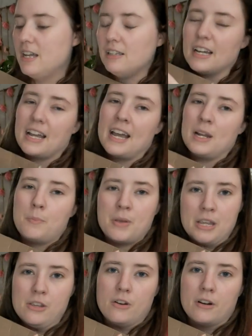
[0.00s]
Like, I had a
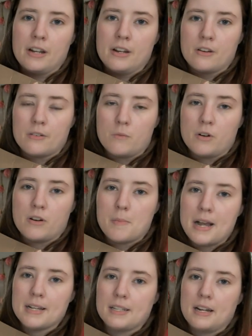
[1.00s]
pink yarn in her, one of her
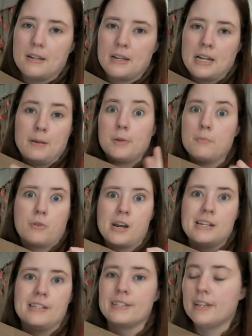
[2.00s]
bags, and I, I named it
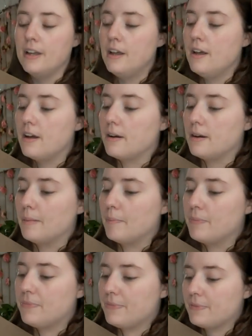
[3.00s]
Brains,
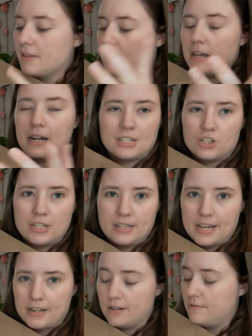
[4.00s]
um, and I just did
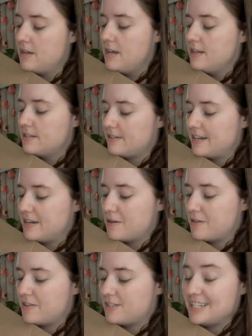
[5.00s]
that, you know. So now
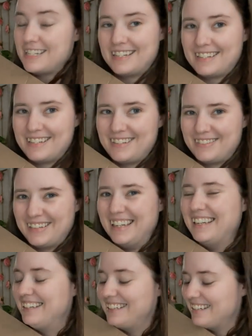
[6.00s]
I, she did it too.
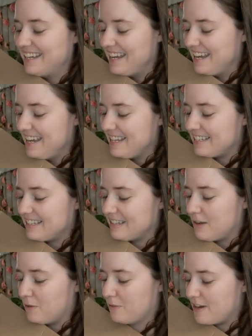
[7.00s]
It's an
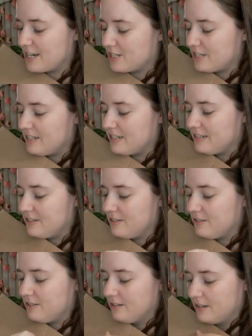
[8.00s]
old-fashioned
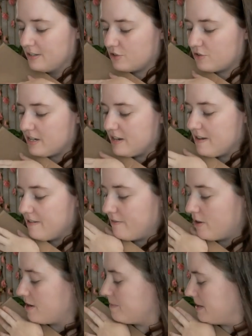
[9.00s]
tree
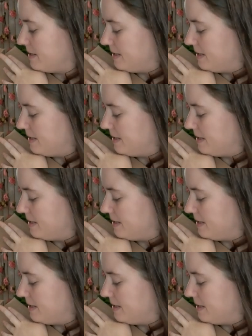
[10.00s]
farm.